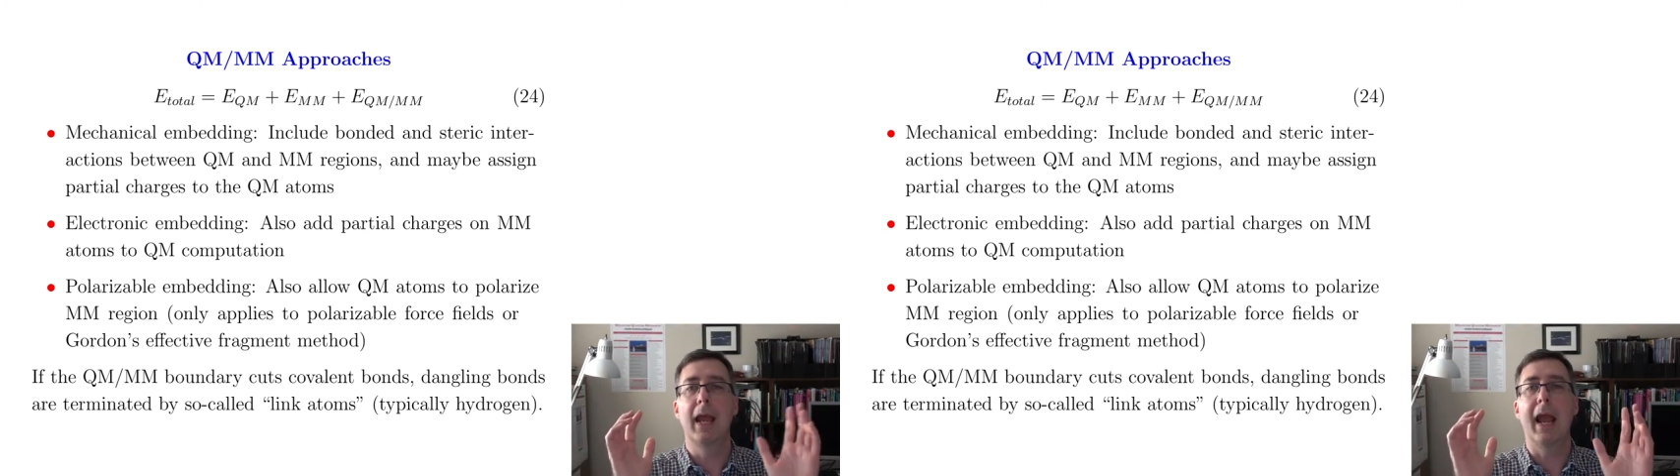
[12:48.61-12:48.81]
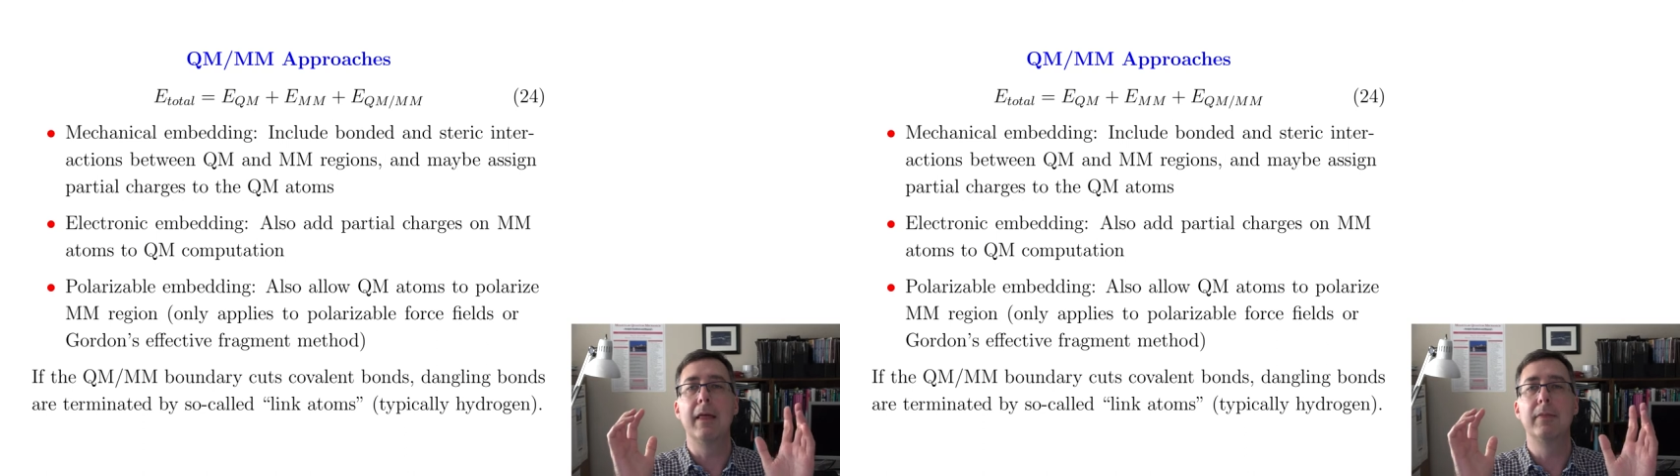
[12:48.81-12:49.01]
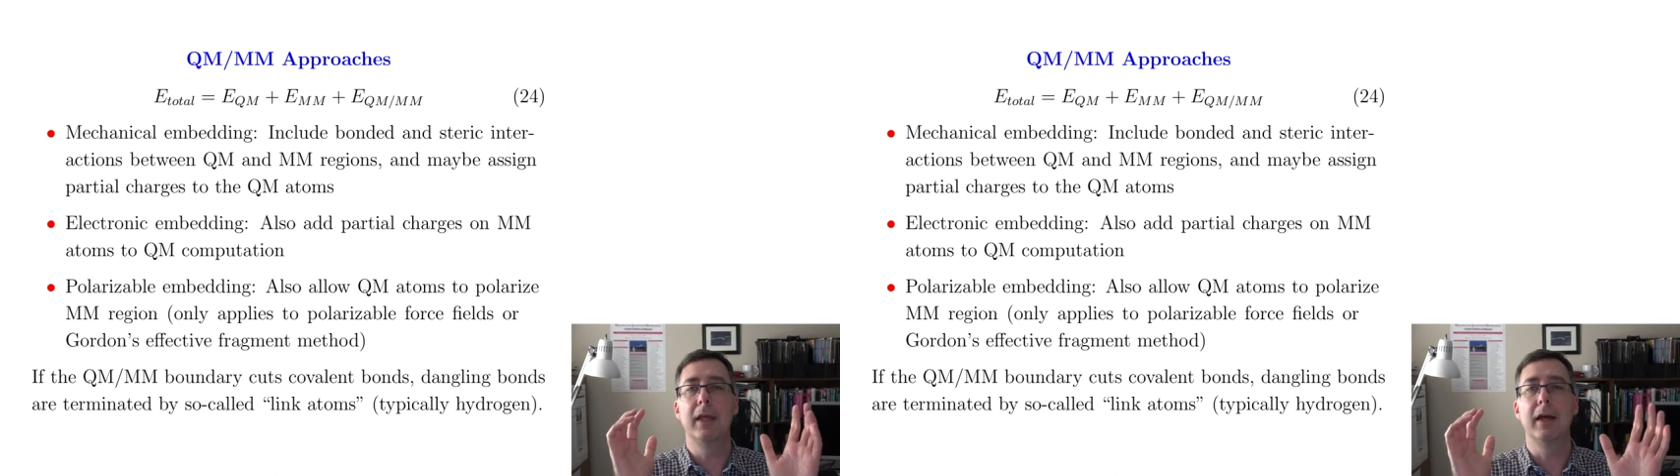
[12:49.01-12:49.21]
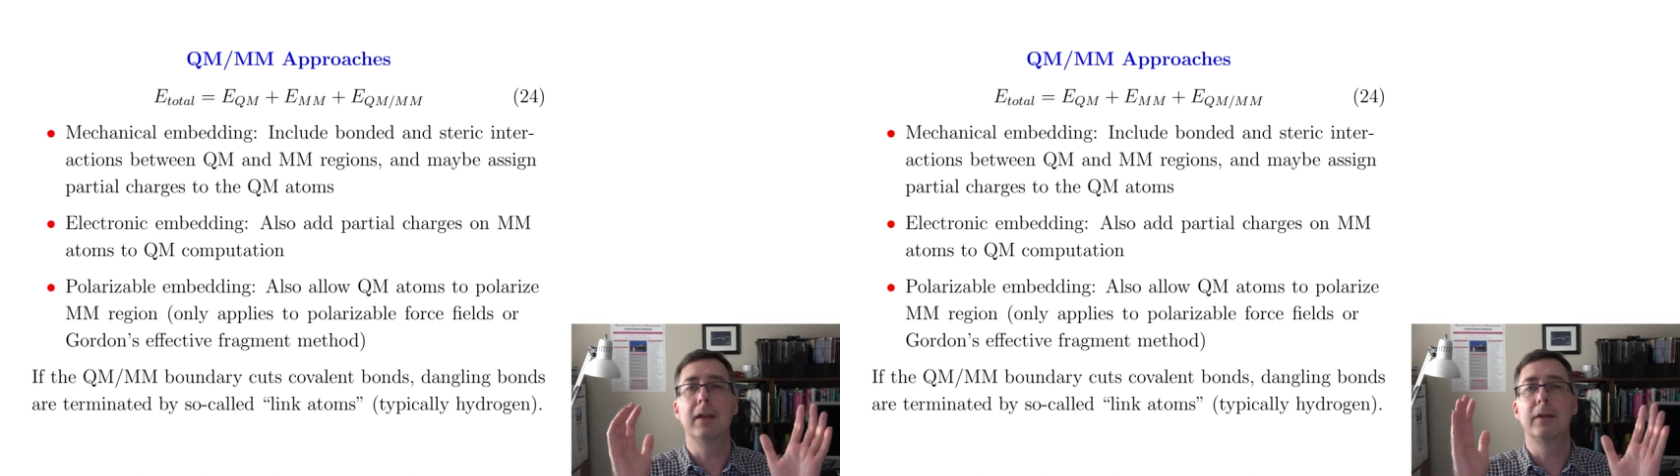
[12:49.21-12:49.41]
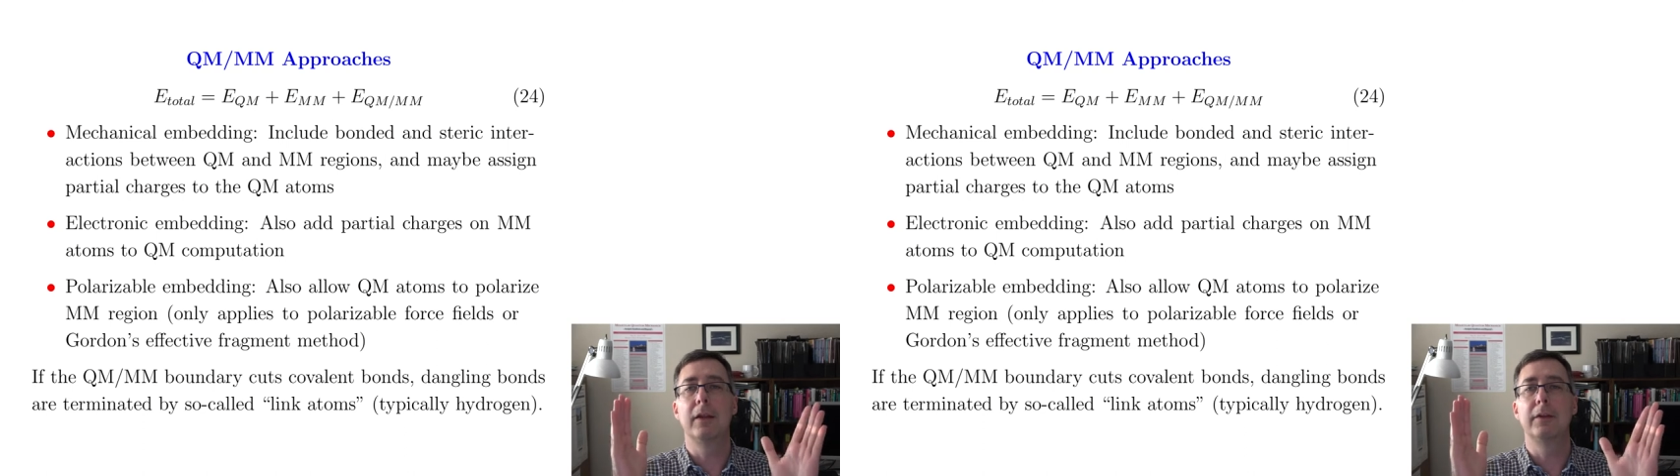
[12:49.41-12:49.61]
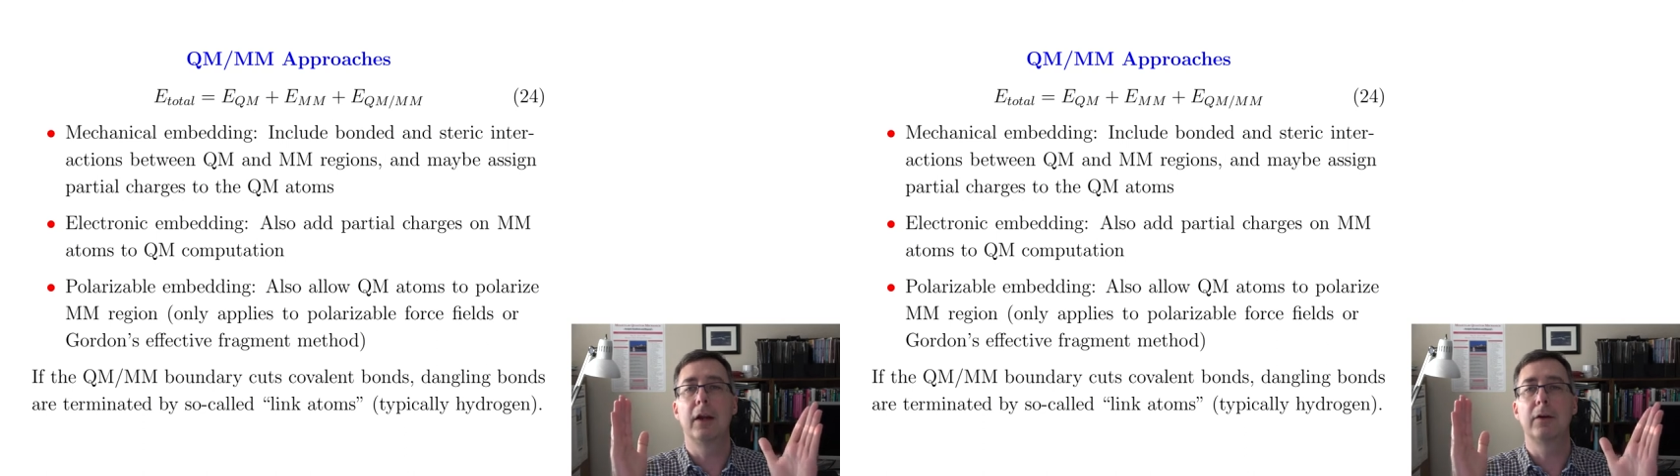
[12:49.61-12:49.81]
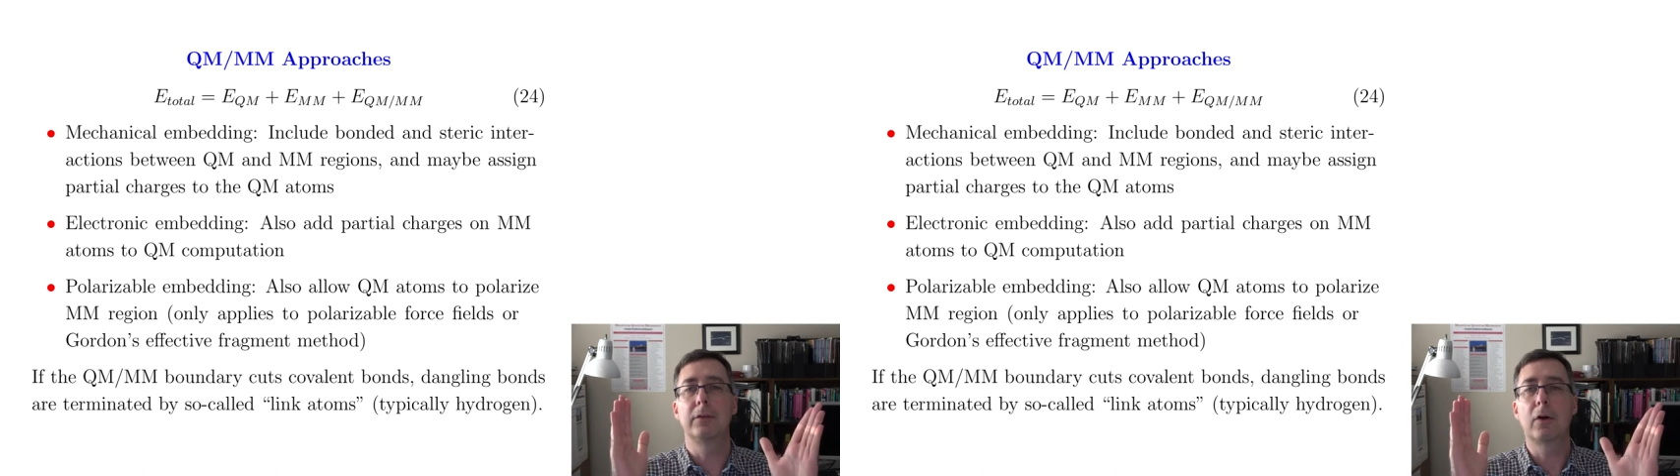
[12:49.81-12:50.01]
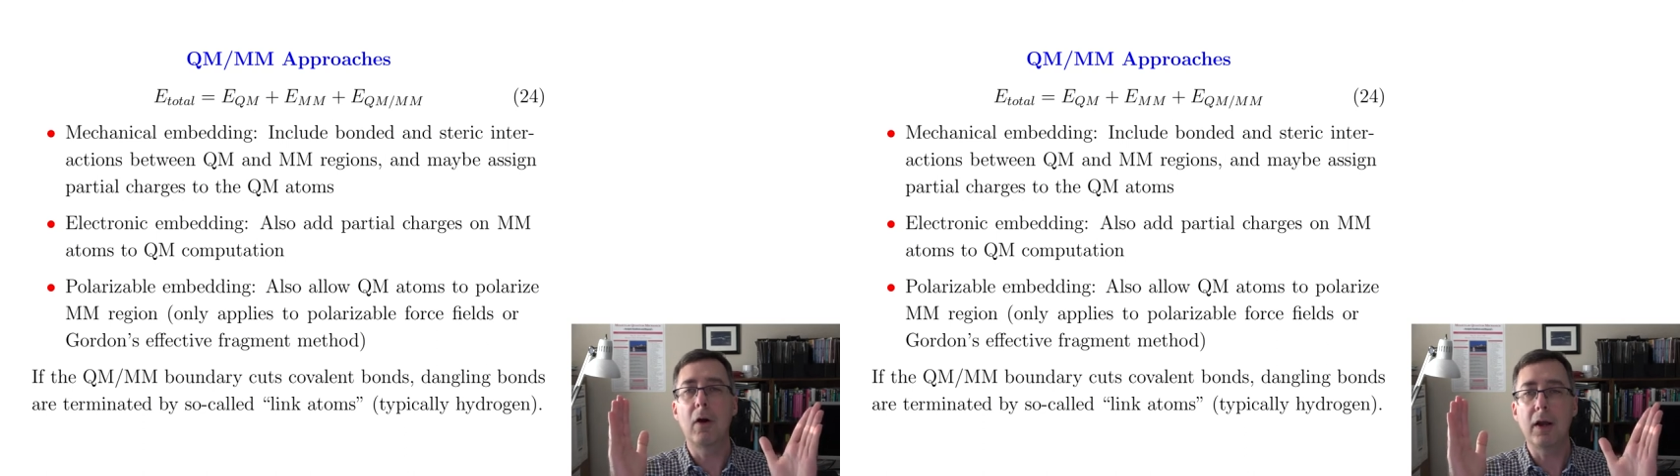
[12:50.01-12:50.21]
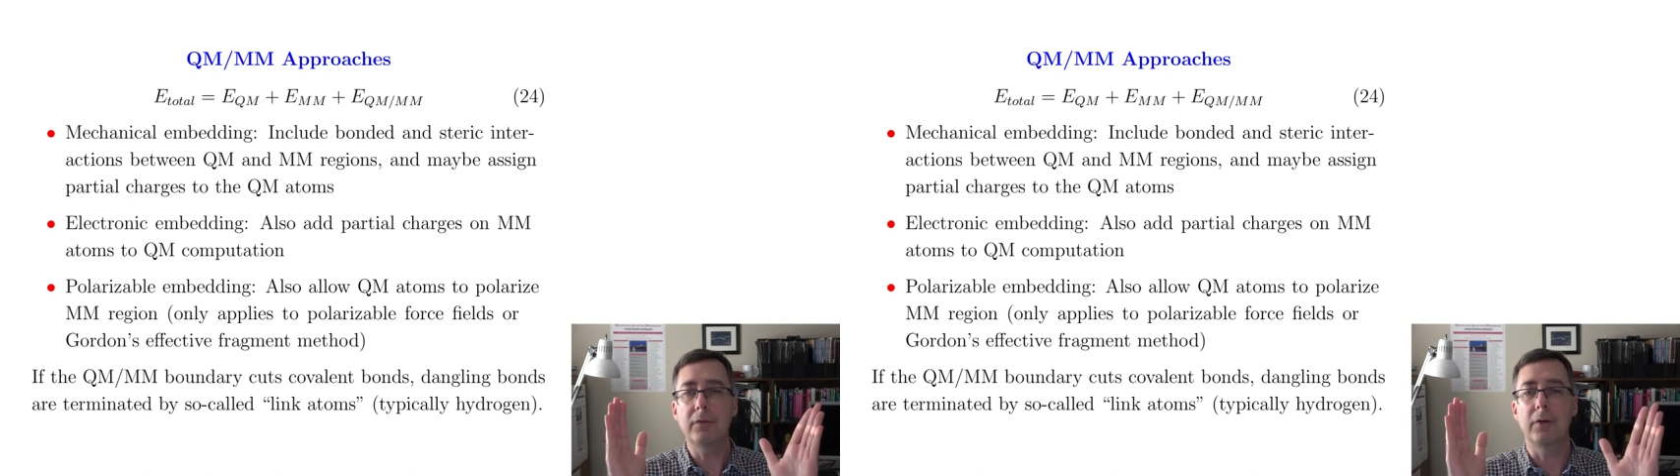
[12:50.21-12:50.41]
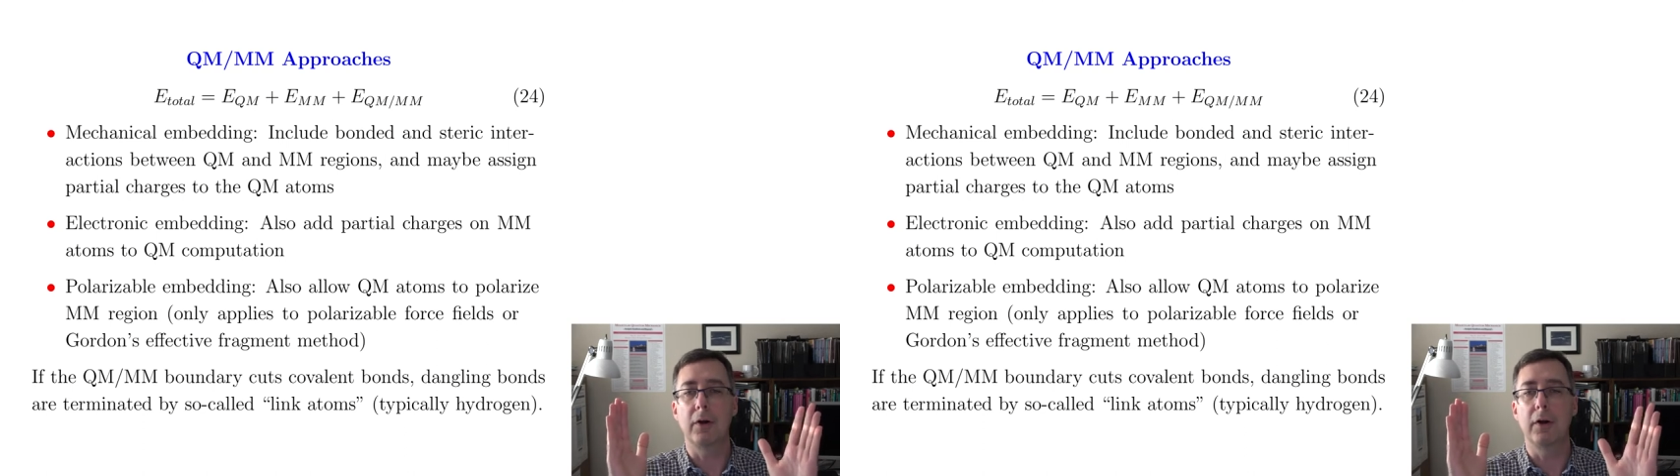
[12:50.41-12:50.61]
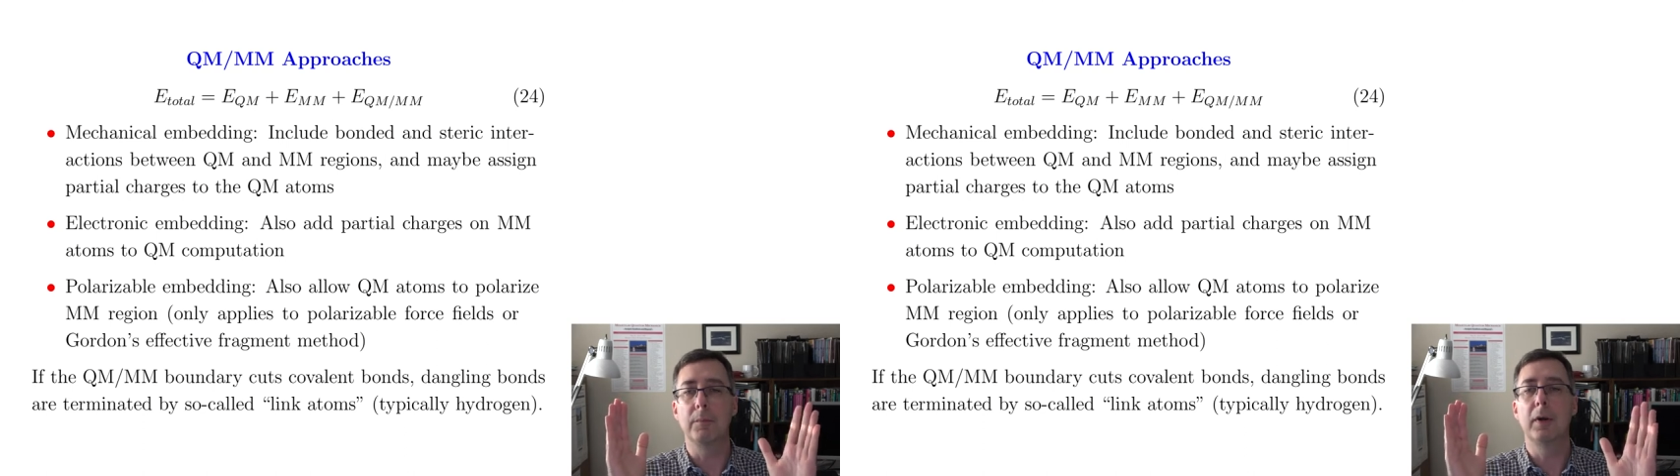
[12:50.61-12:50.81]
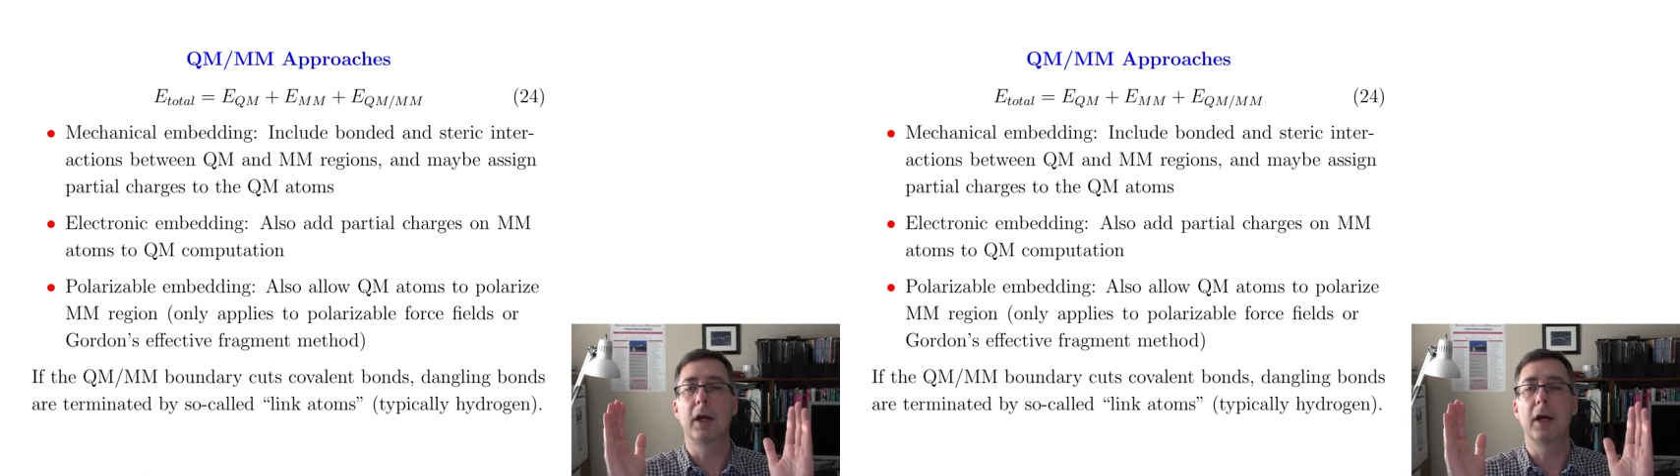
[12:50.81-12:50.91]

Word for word: and then there's a cross term,